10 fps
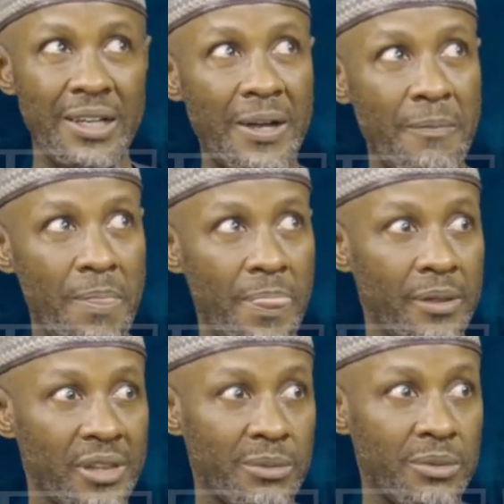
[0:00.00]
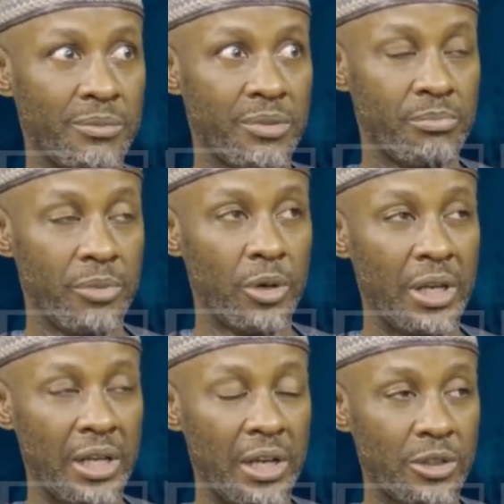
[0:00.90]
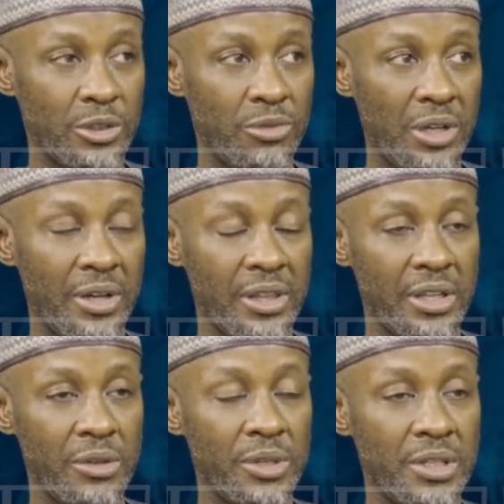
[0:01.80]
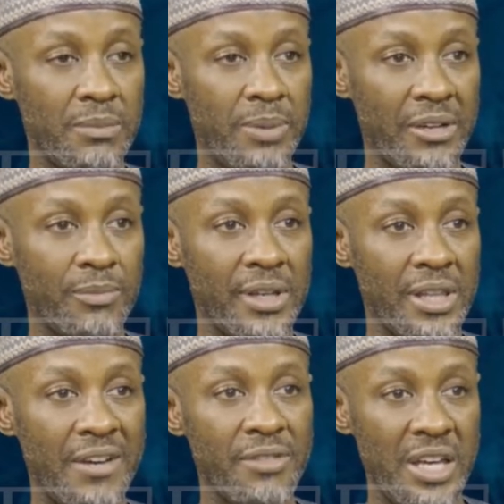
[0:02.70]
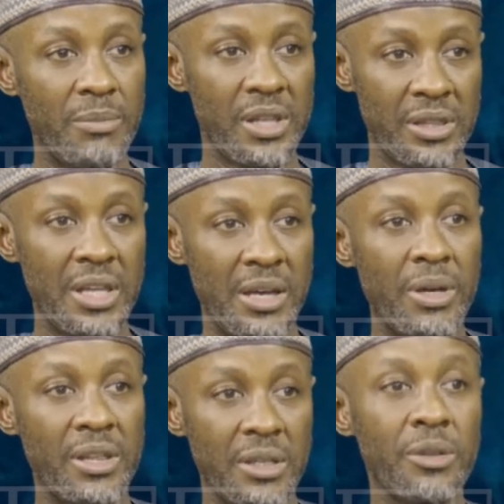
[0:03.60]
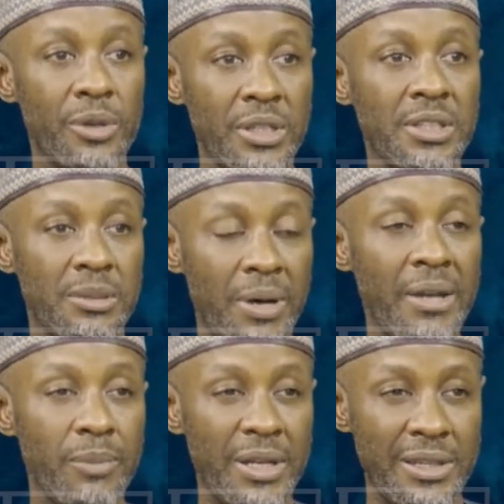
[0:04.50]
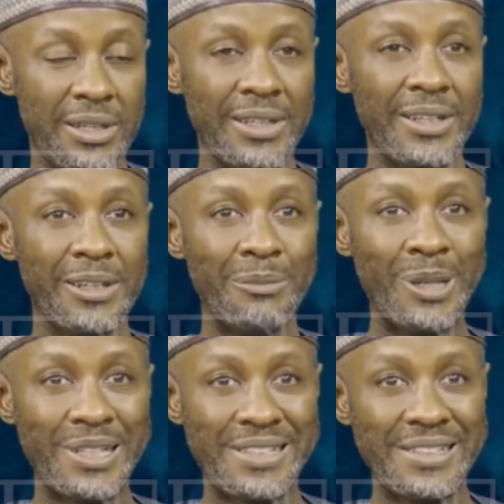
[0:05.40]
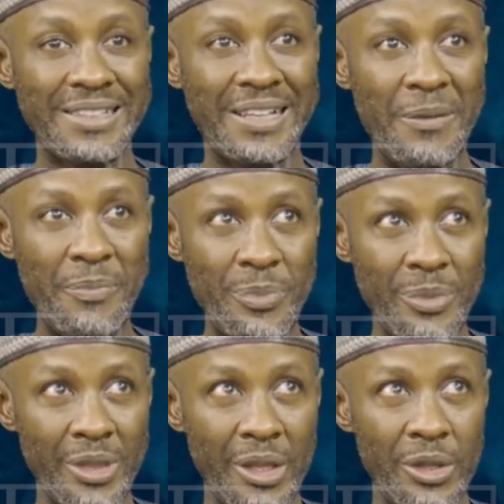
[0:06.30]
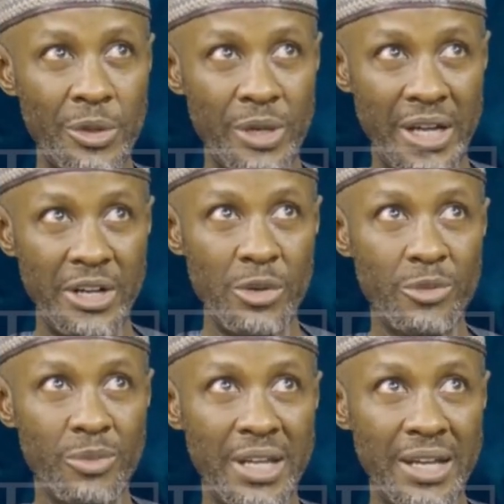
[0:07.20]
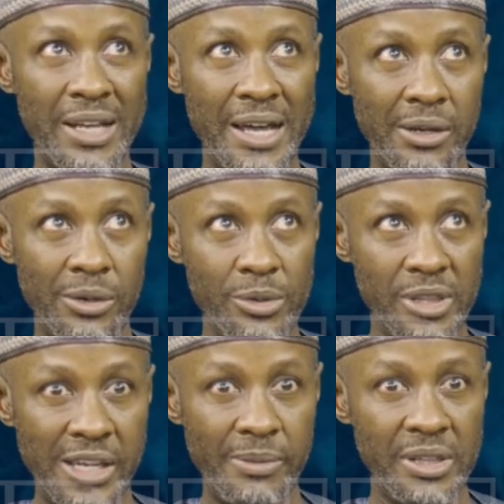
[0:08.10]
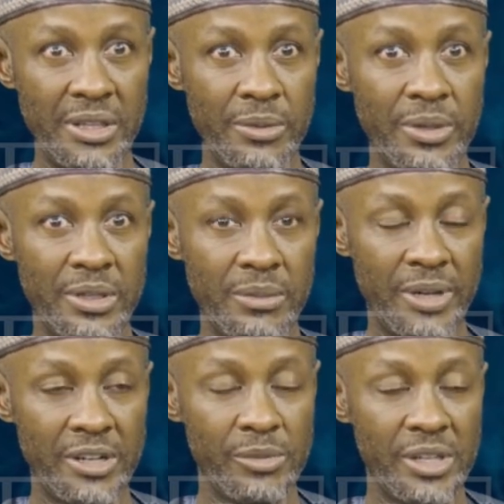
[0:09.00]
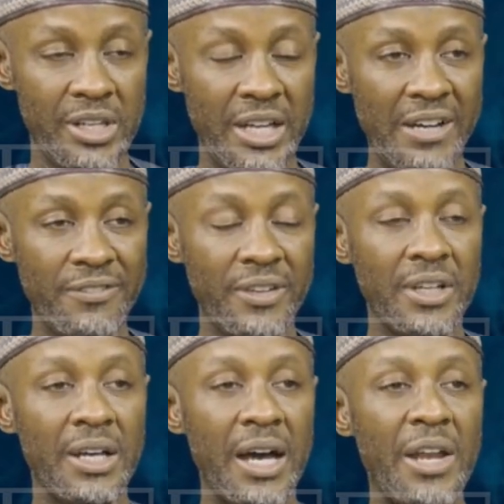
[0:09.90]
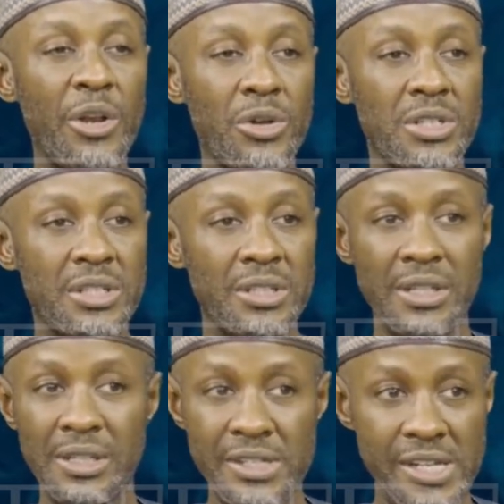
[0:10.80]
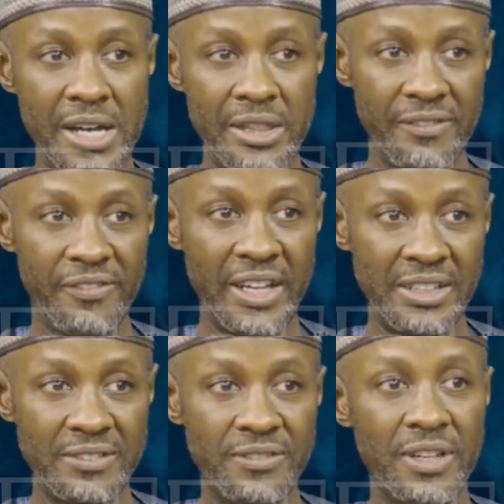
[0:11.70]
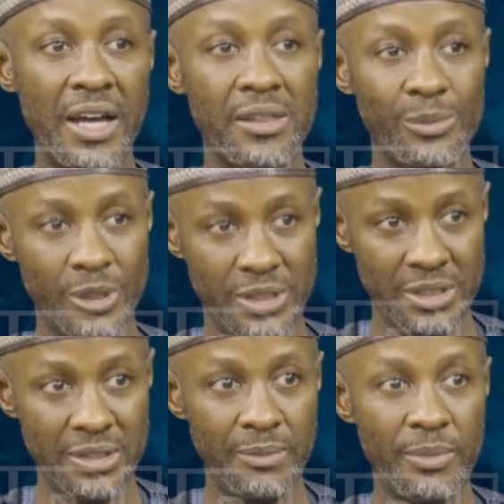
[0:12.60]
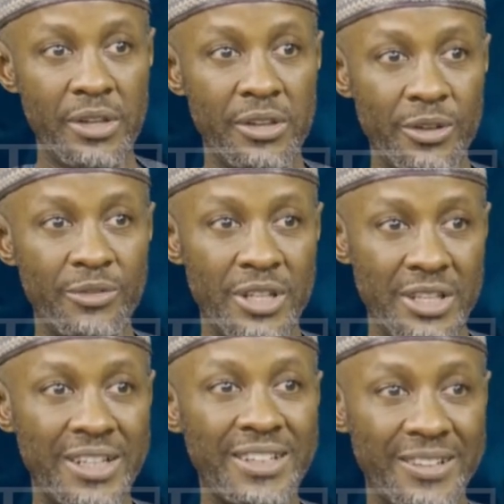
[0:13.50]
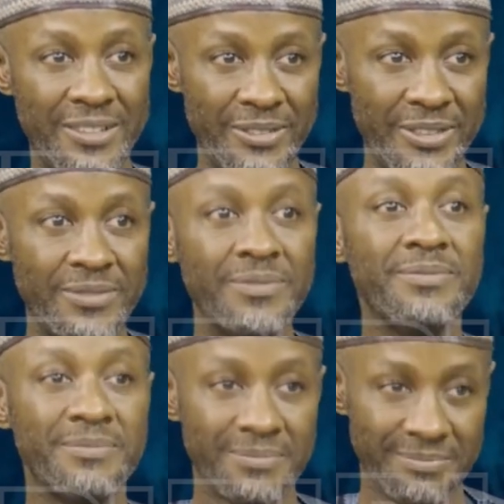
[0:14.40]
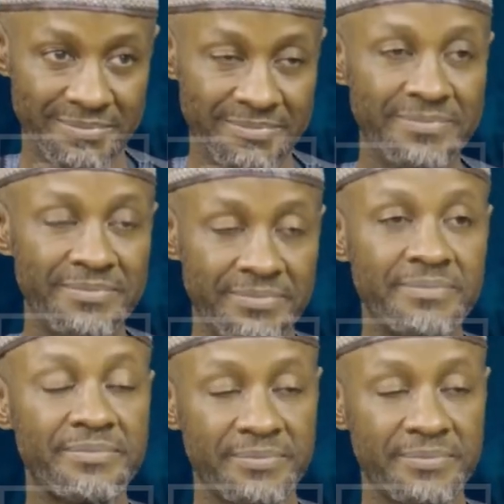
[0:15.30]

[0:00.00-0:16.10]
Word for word: um, some, a lot of our security departments have cyber, cyber security yeah, departments. That's right. But um, you would agree with me that, that those cyber security departments they have mm. are not near as effective as mm. what the Ministry even in terms of coordination, perhaps it is needed to